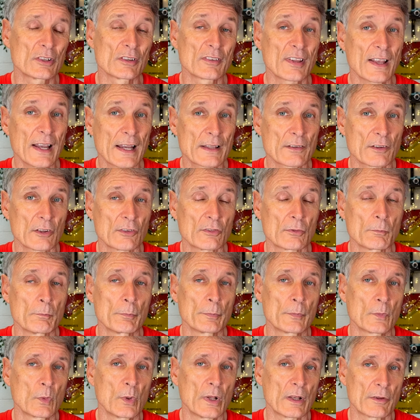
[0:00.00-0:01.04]
tiredness
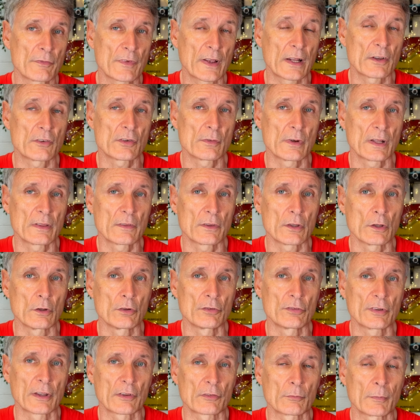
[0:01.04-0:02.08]
will affect your
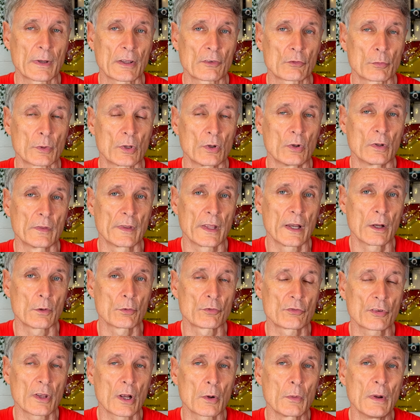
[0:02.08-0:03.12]
enthusiasm, as we all know.
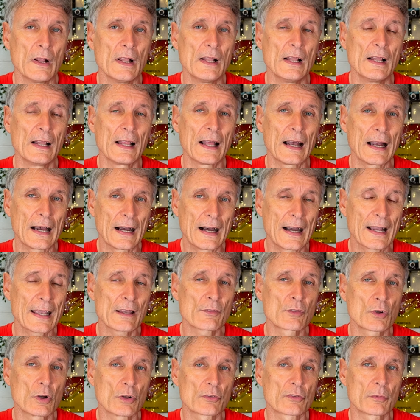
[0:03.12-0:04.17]
So I
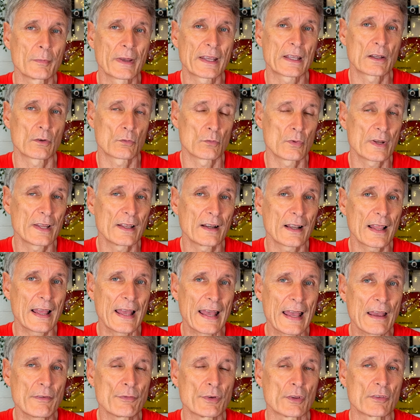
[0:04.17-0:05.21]
have got to make a real
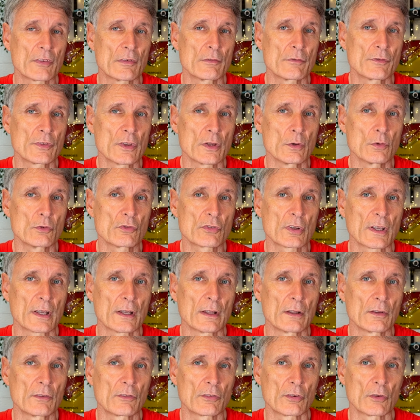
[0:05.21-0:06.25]
effort in future
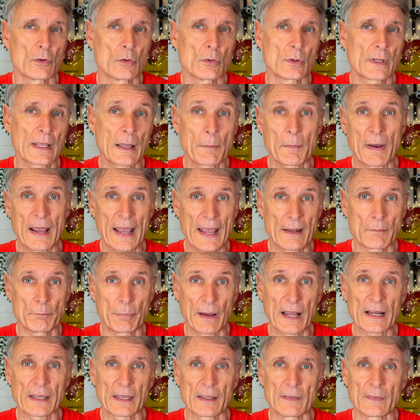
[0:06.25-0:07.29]
to get my head
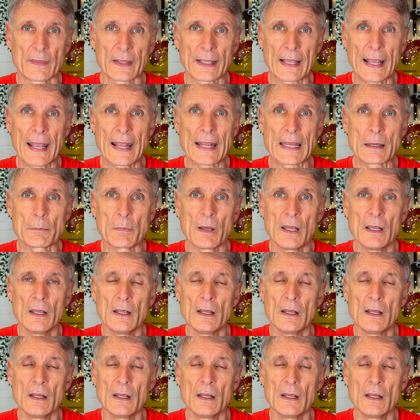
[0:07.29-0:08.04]
back in the game.